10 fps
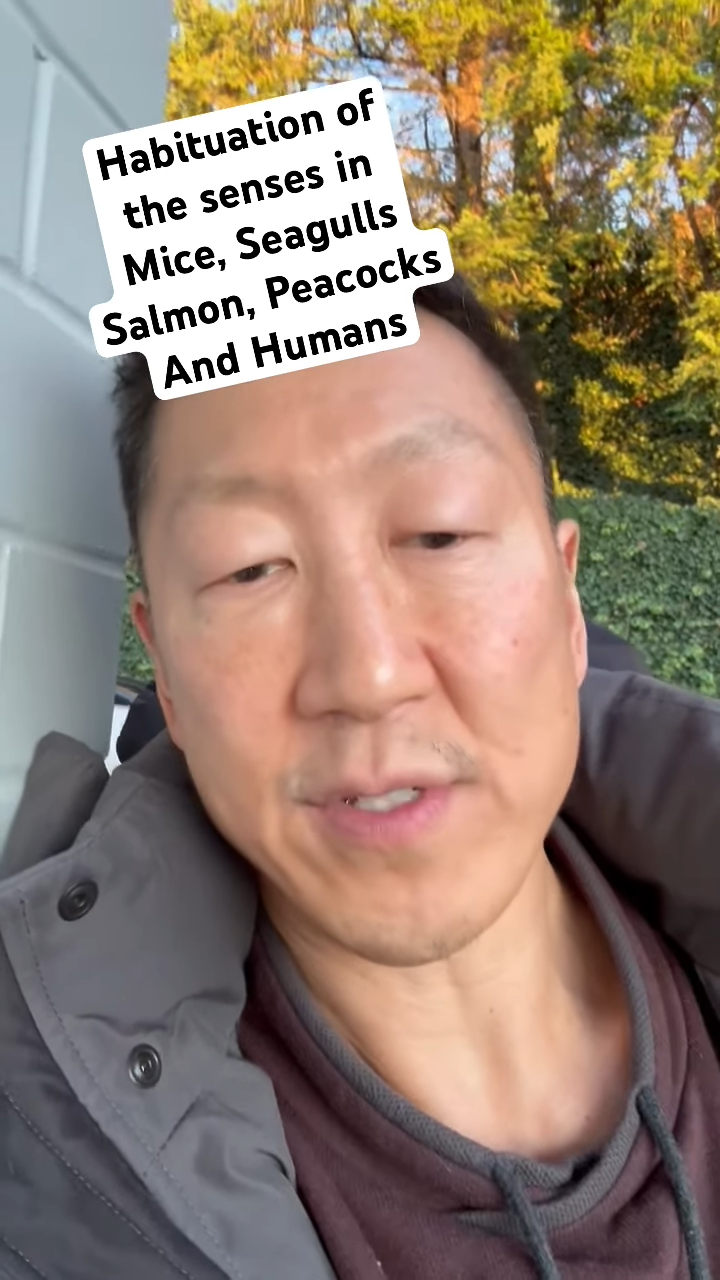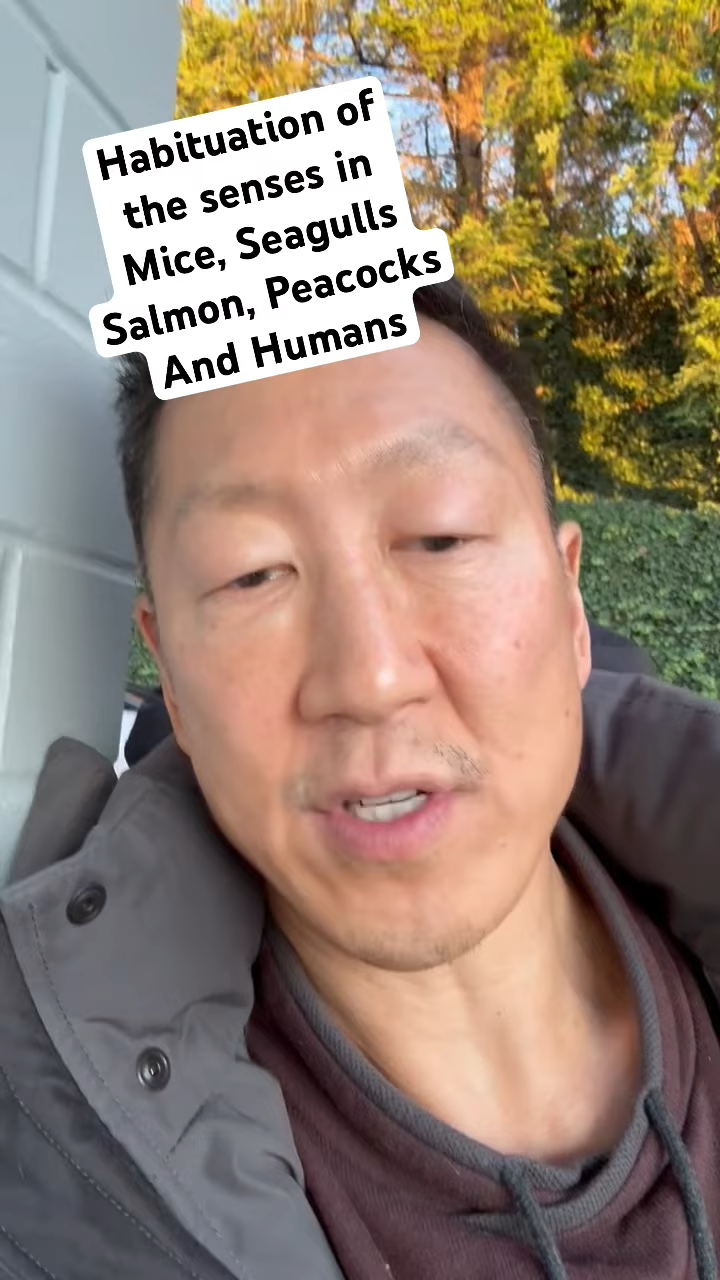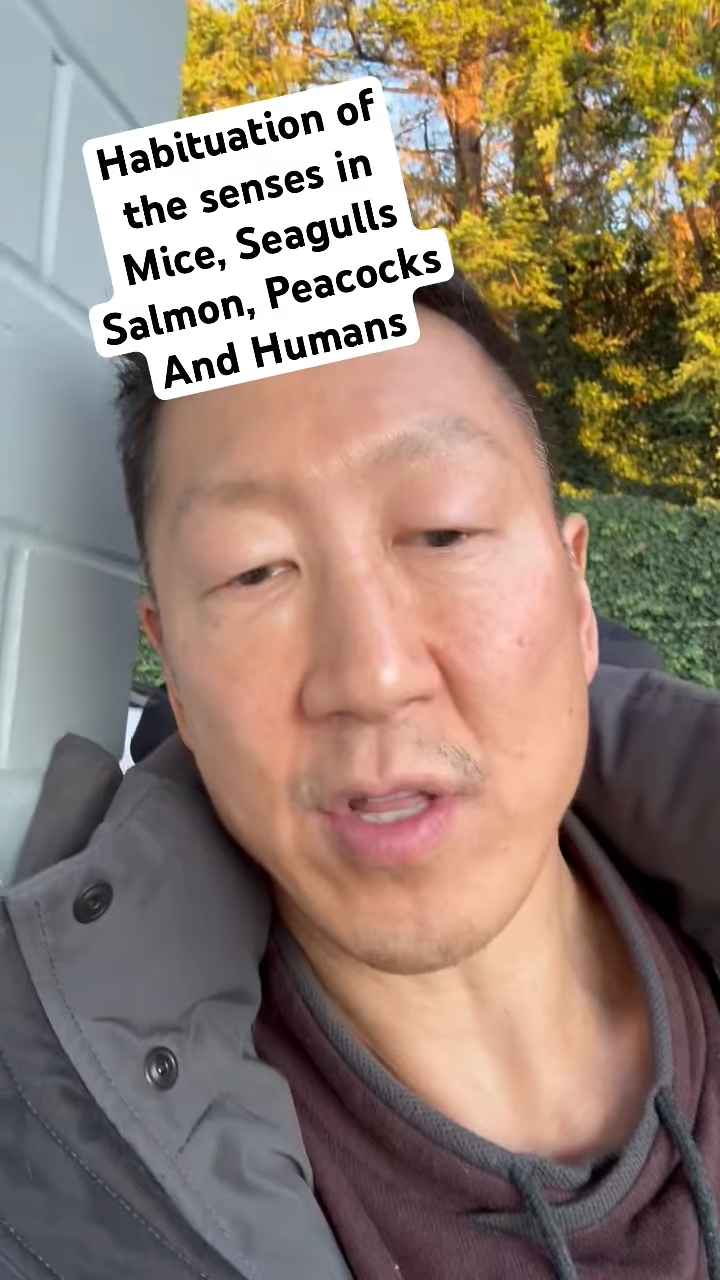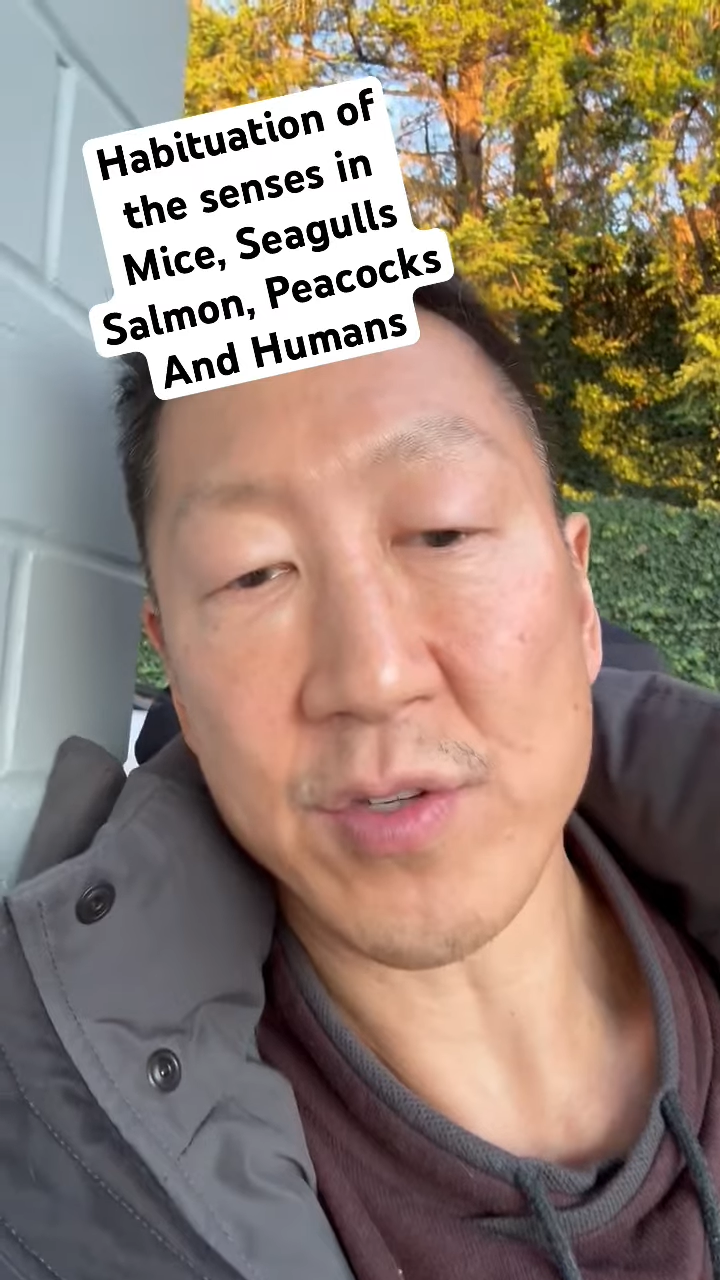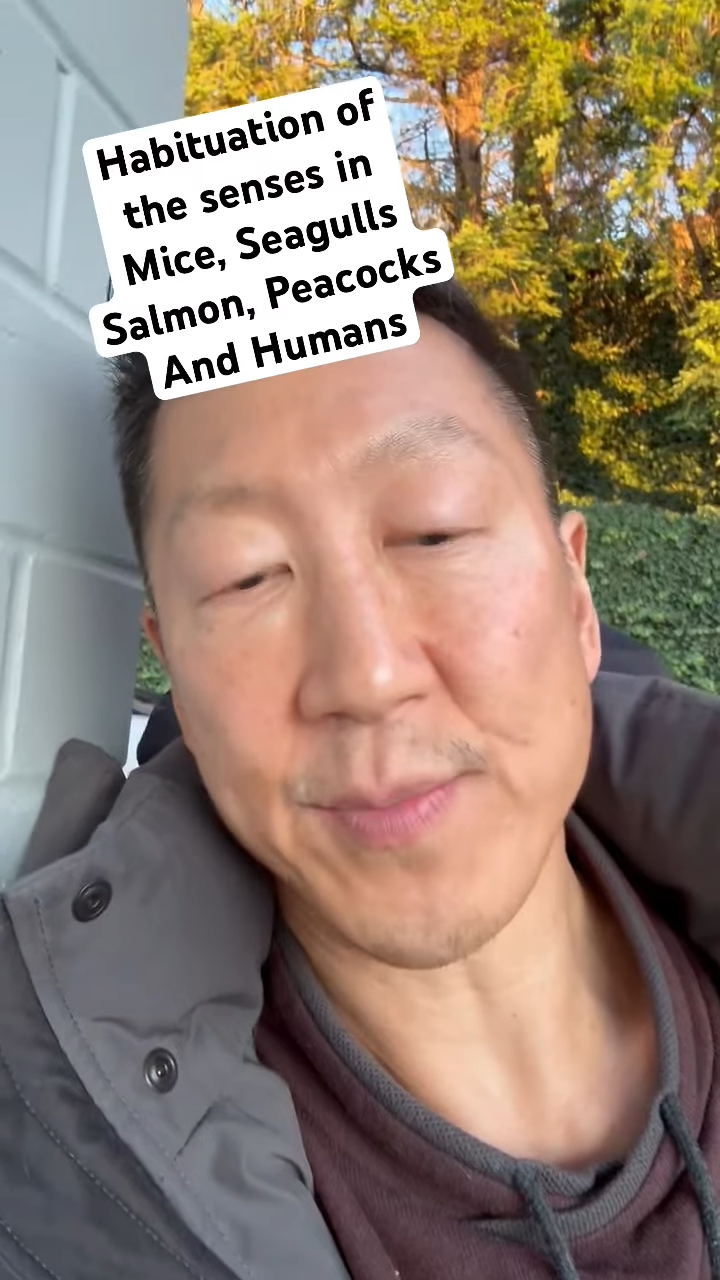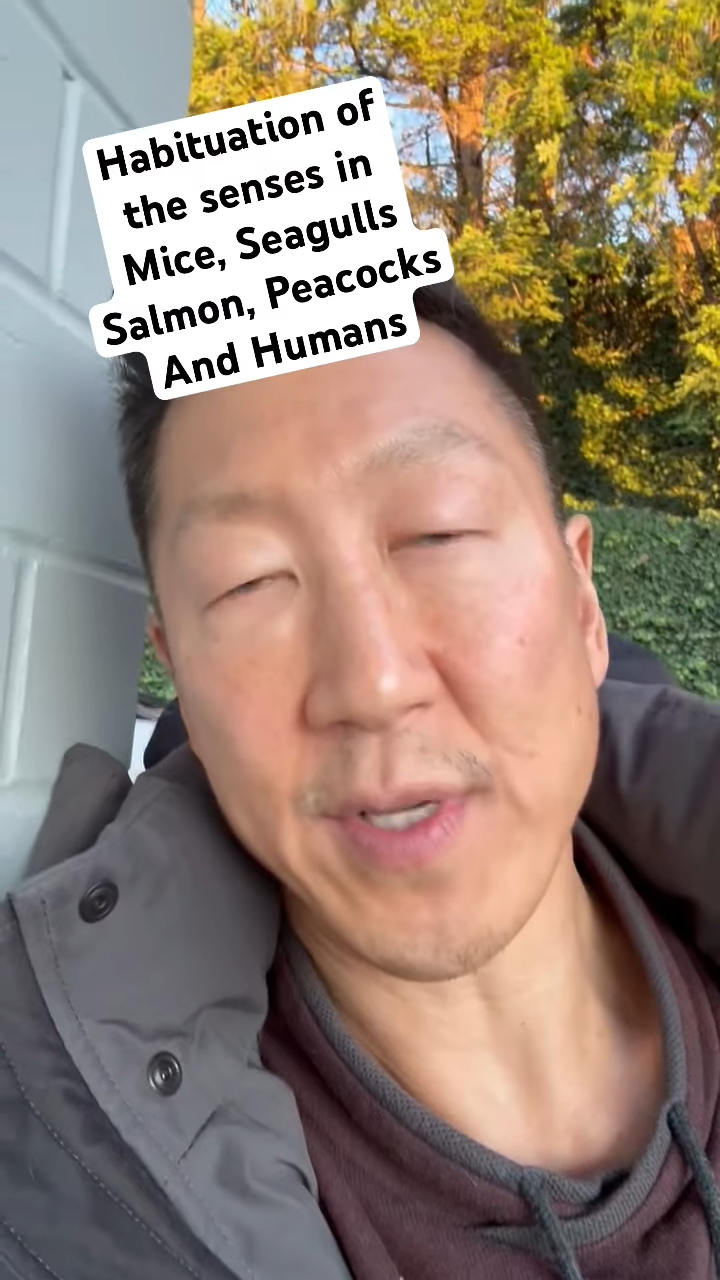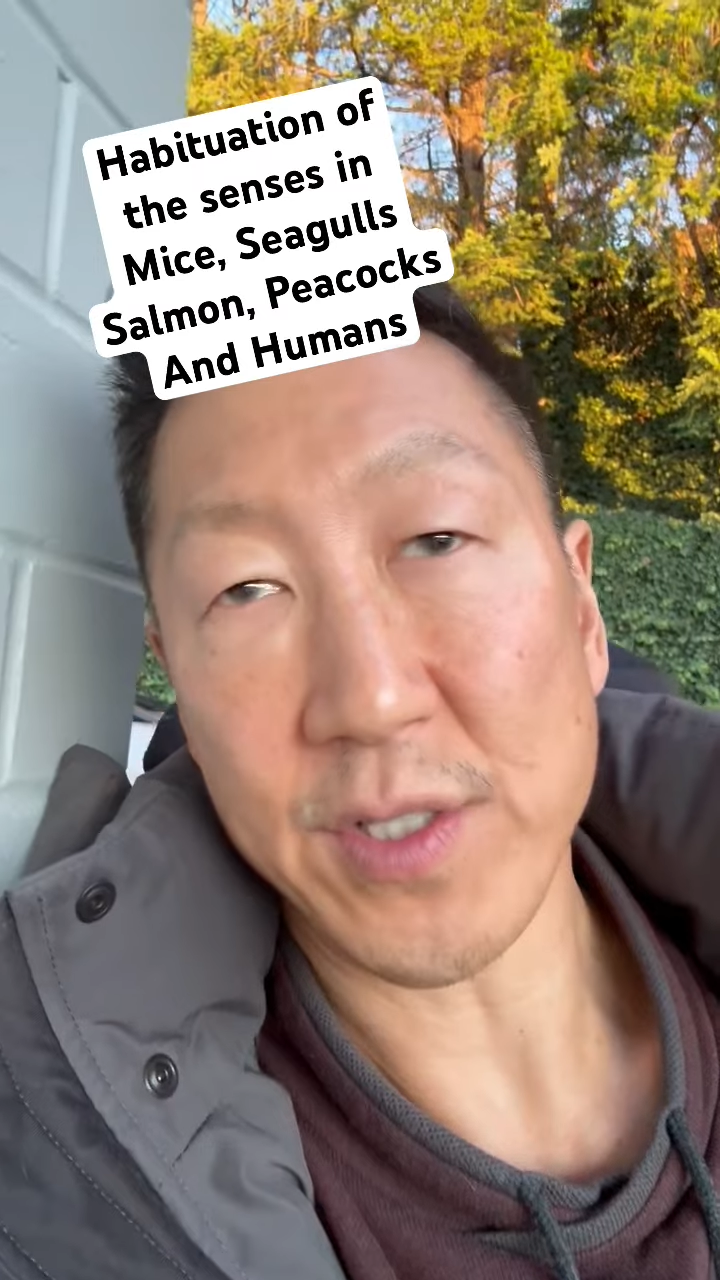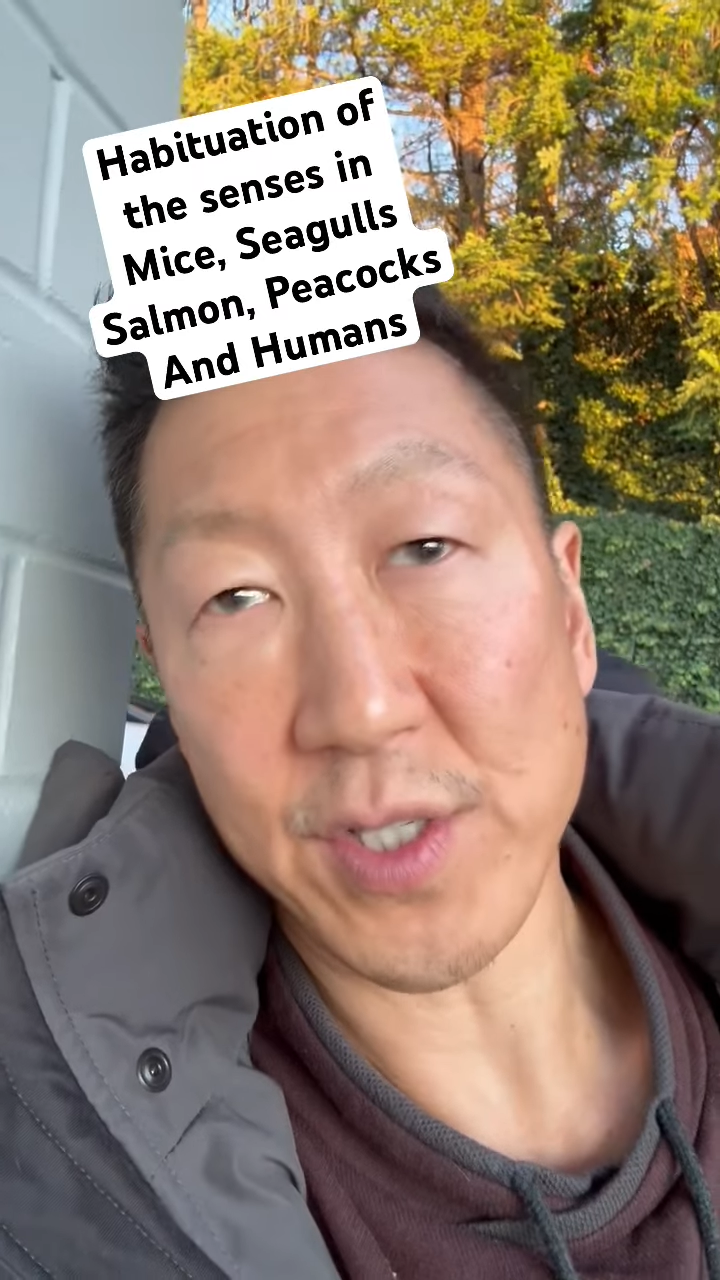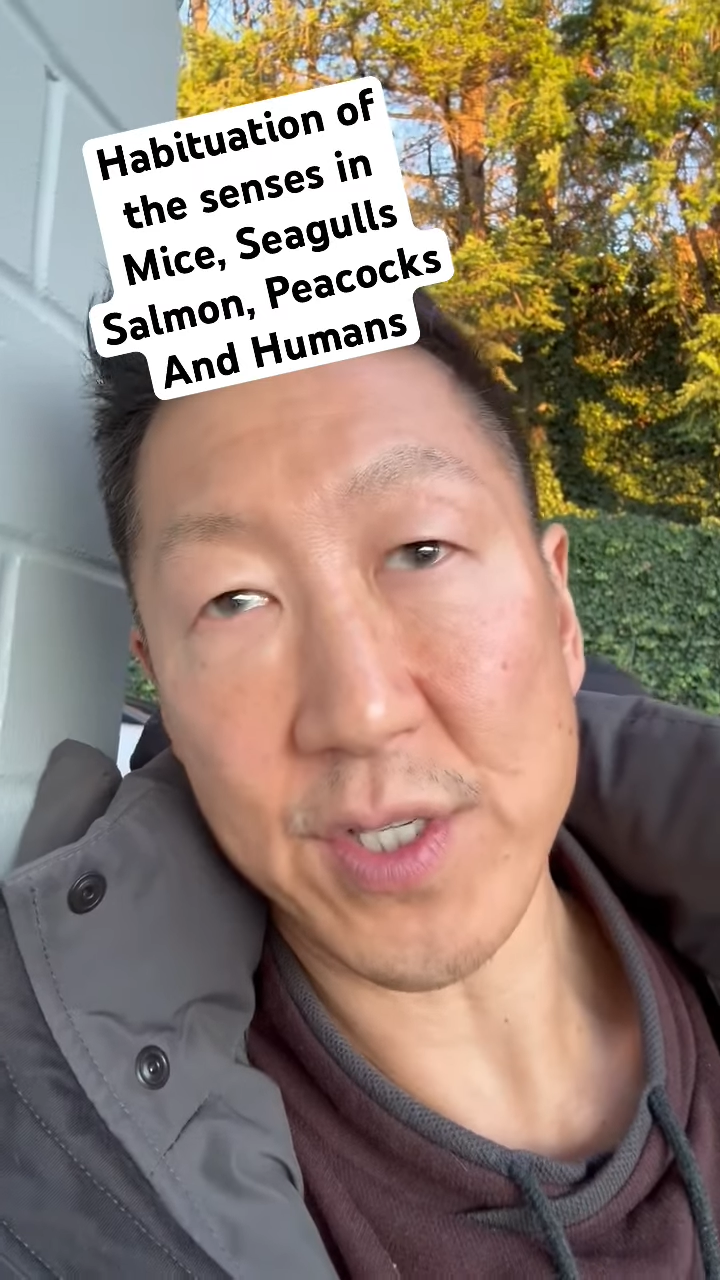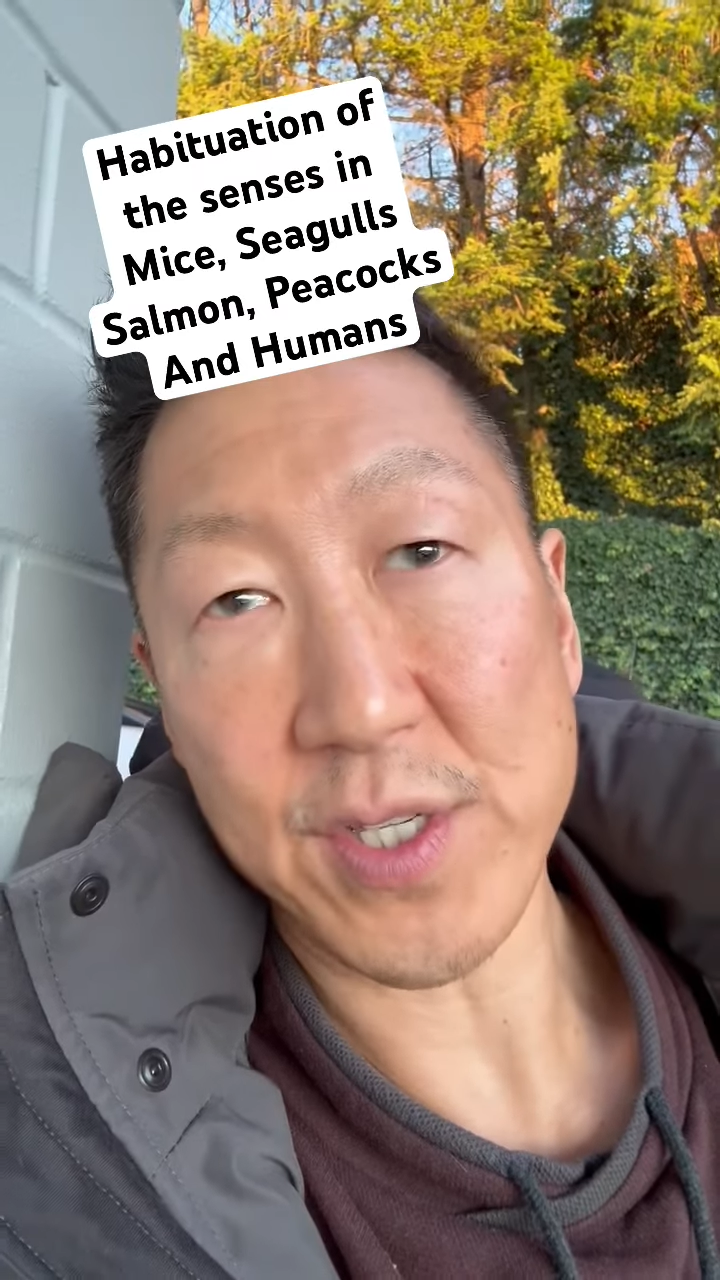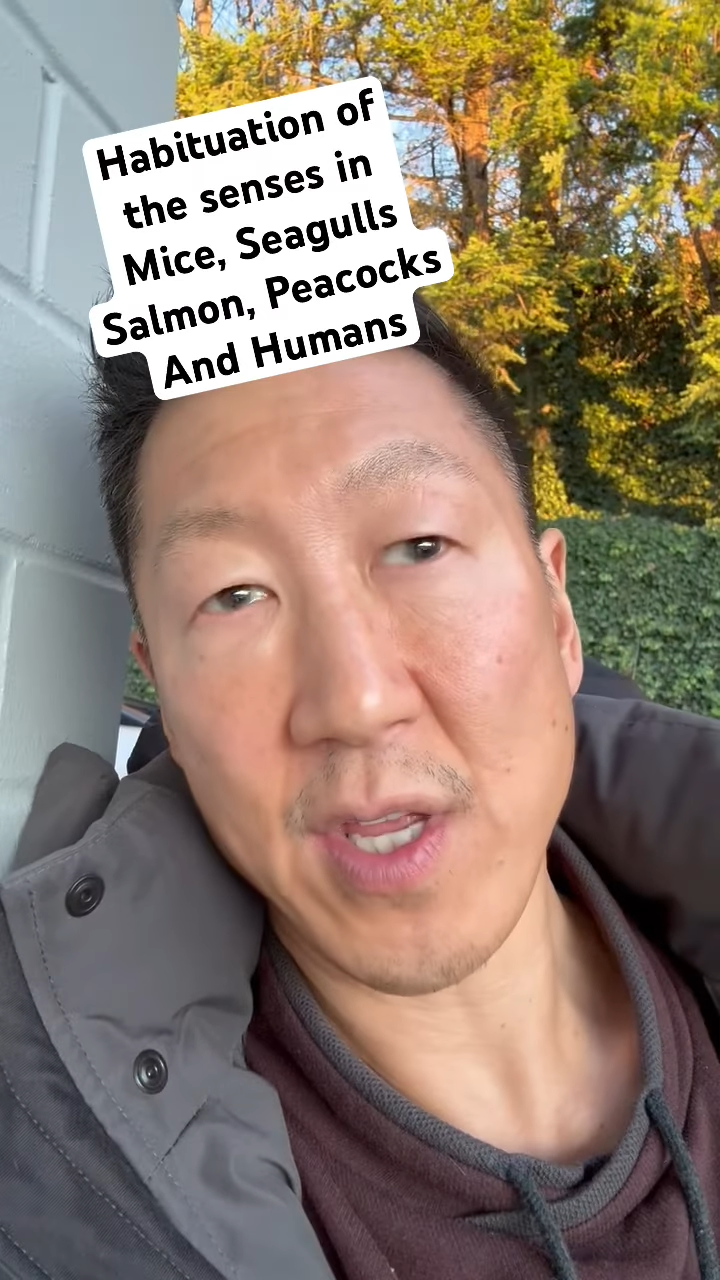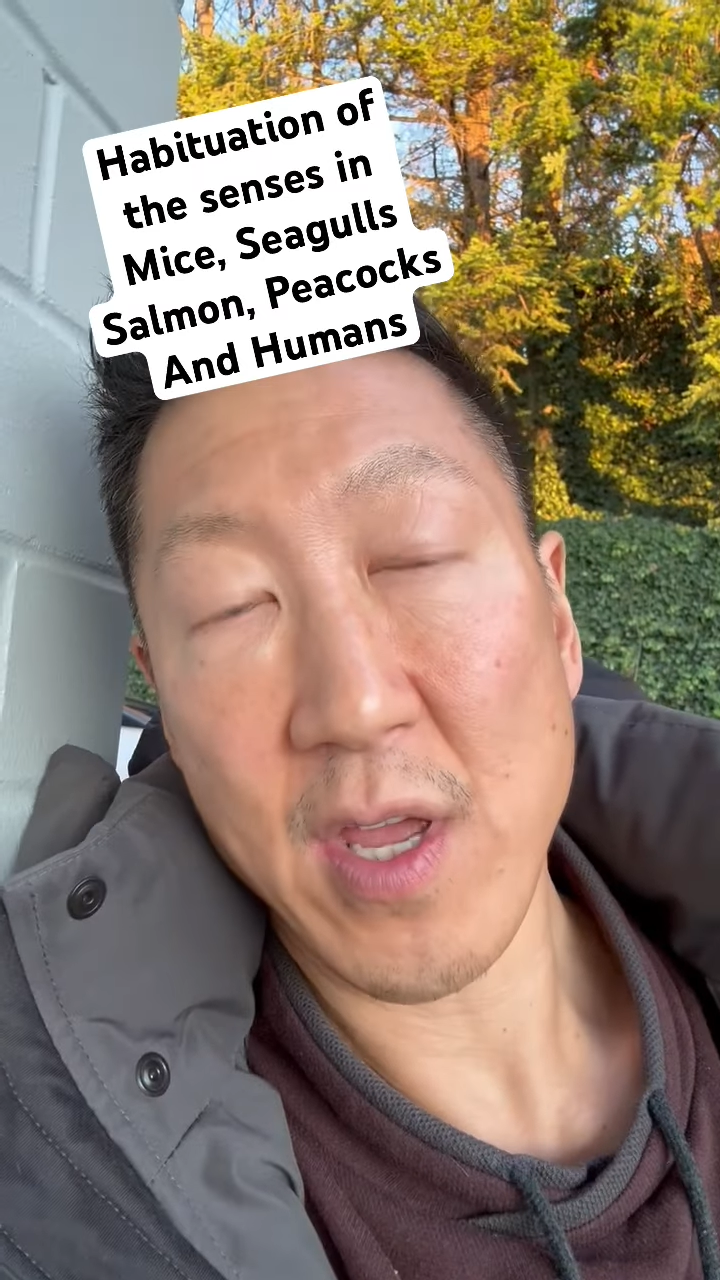in other species.